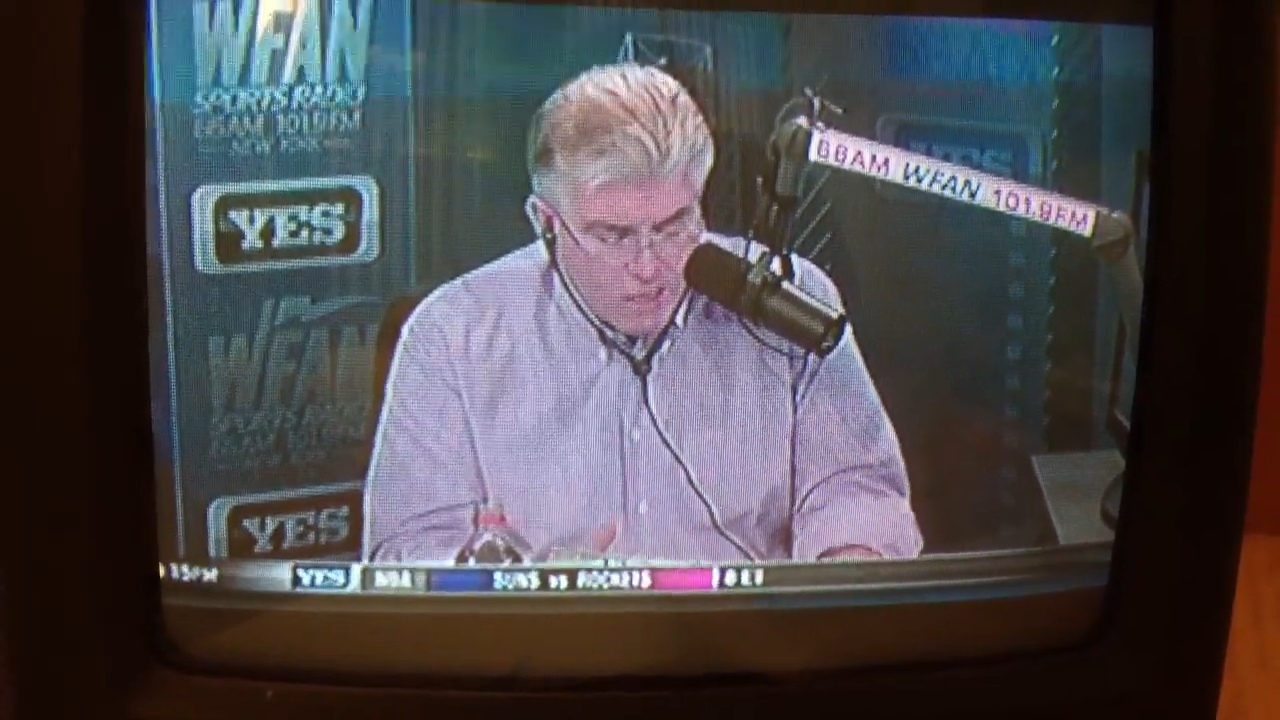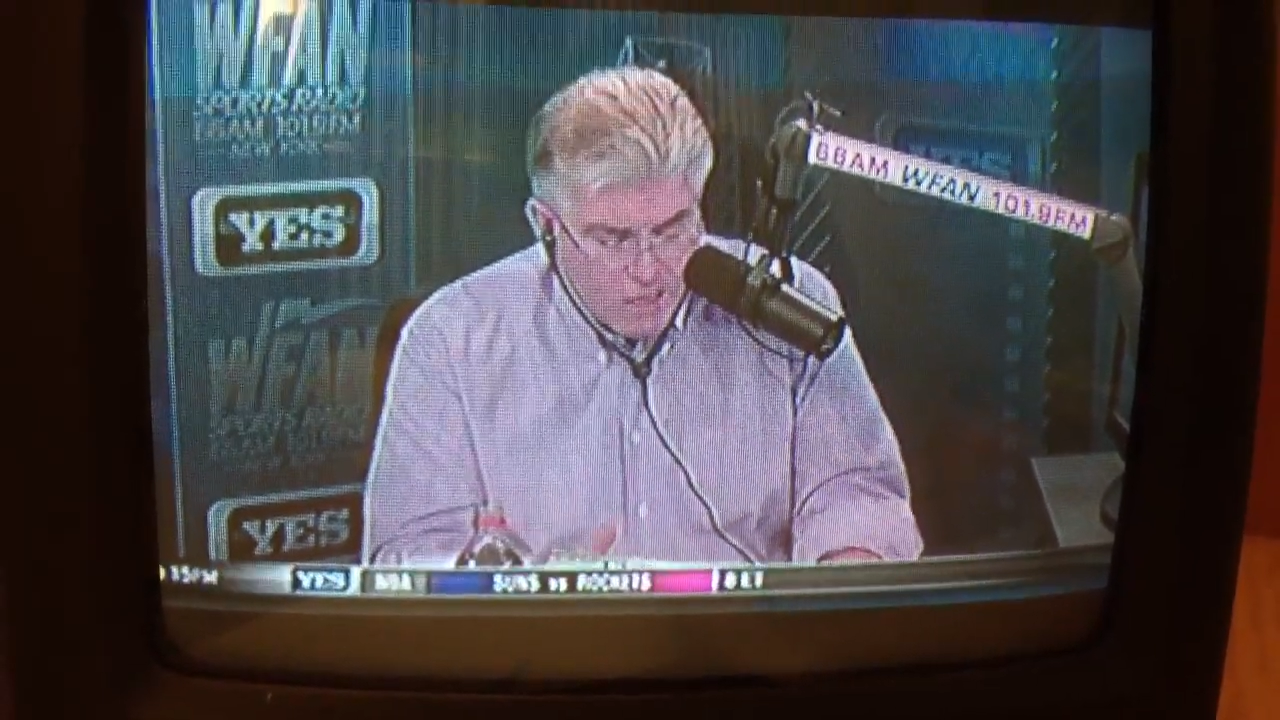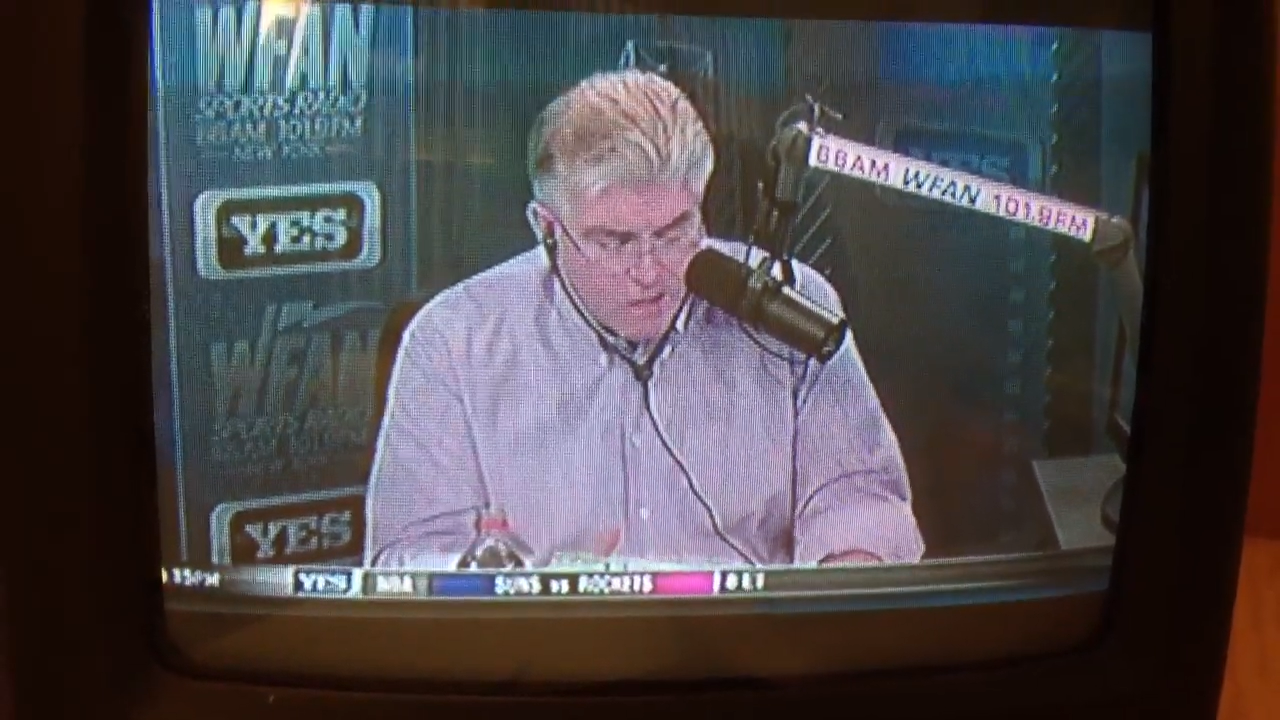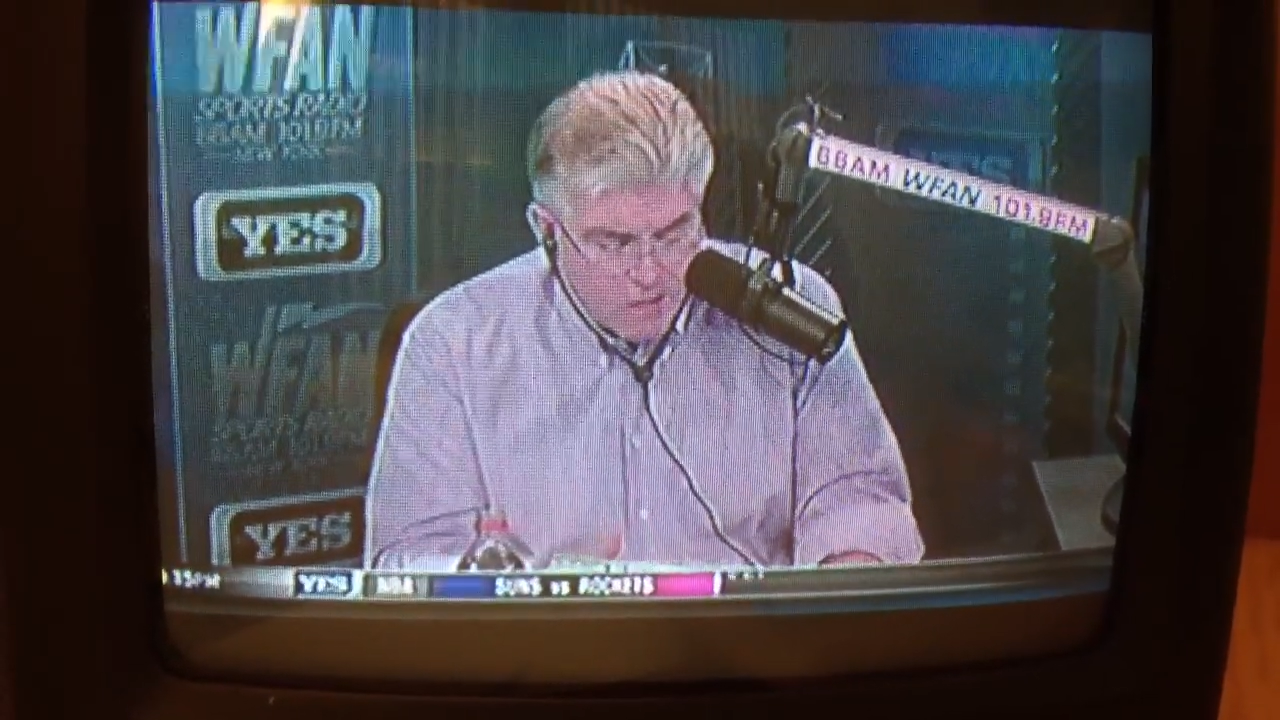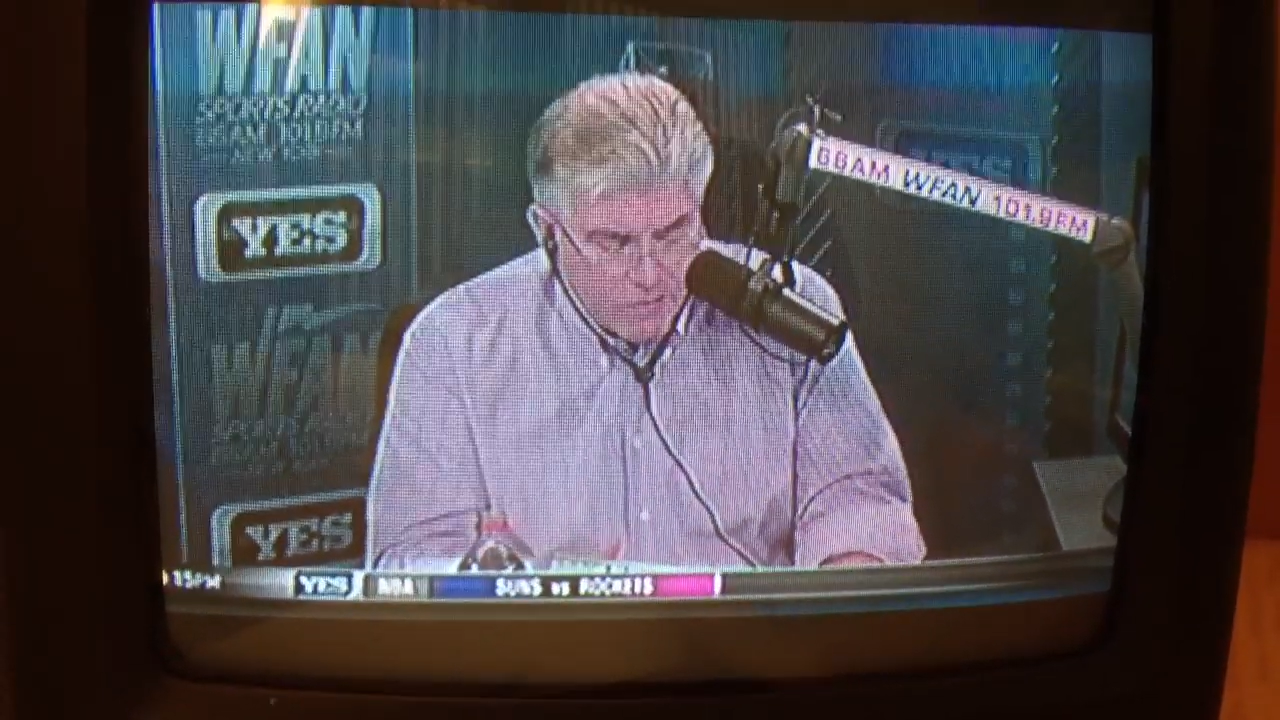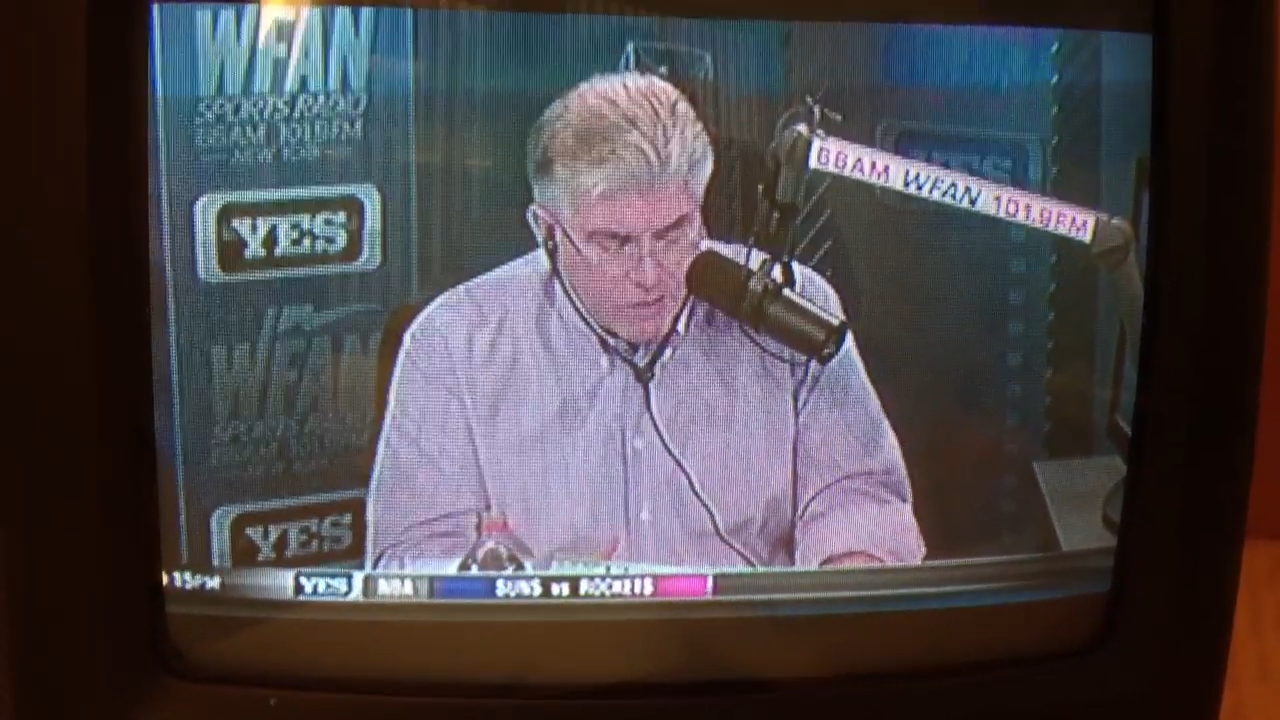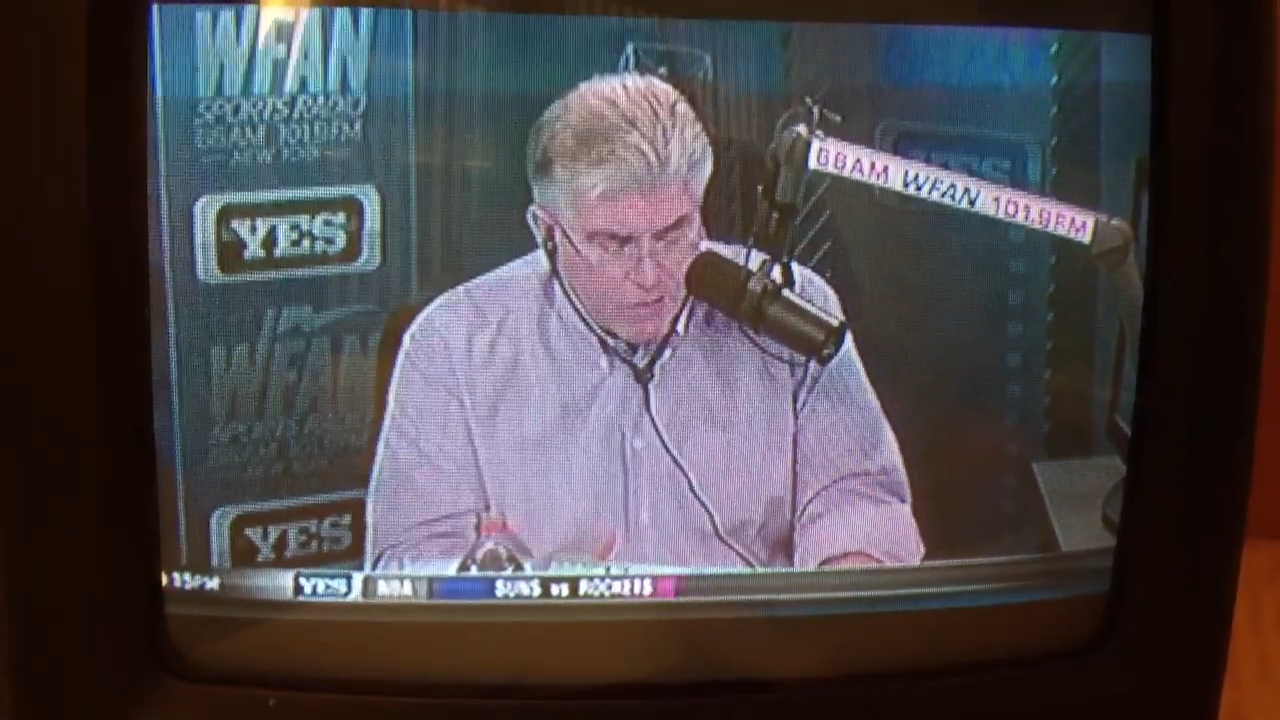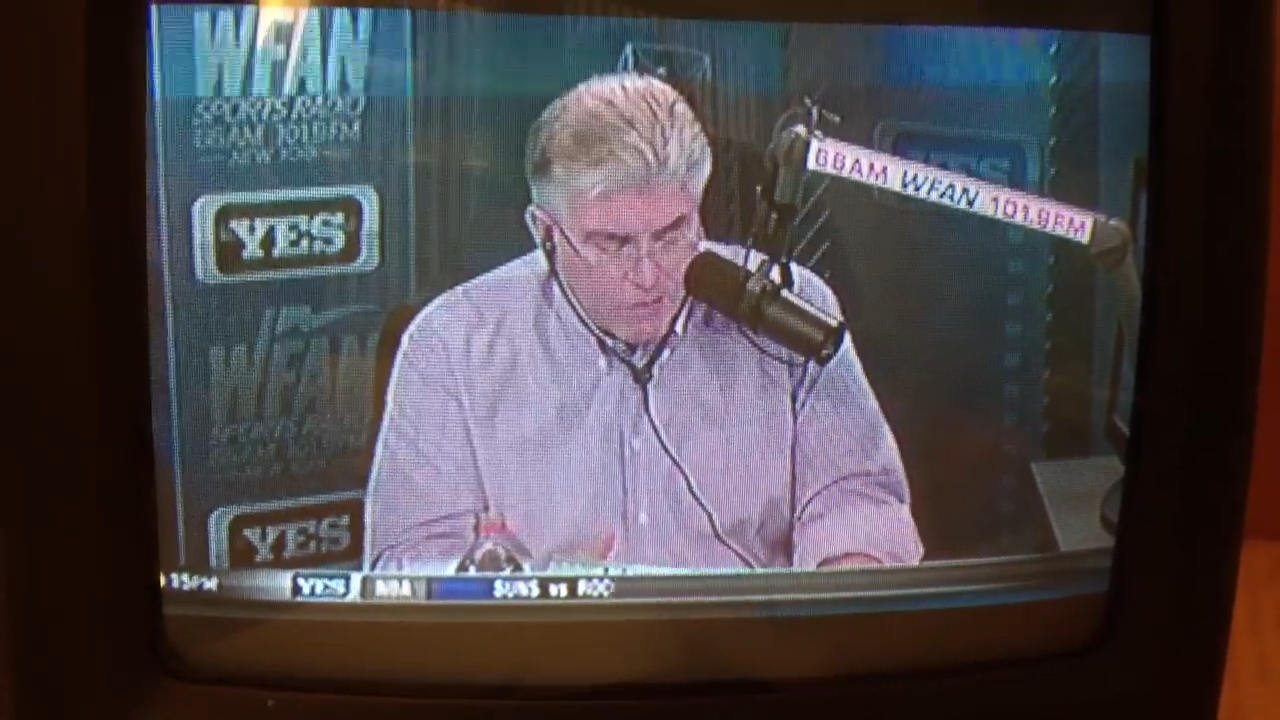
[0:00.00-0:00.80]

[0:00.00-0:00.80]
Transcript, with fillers: Here. I don't even know if he